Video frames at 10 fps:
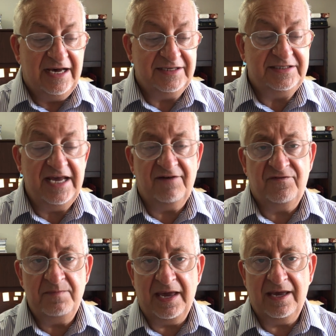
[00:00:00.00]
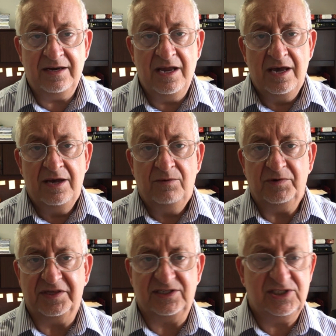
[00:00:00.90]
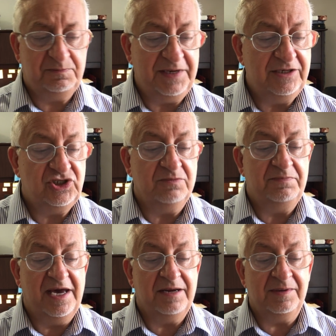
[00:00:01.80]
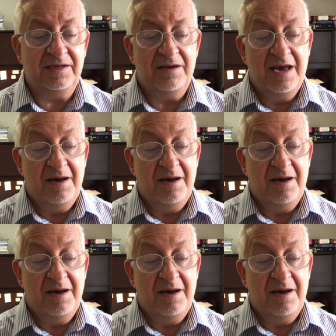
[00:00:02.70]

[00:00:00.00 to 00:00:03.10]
a deaf man with a speech impediment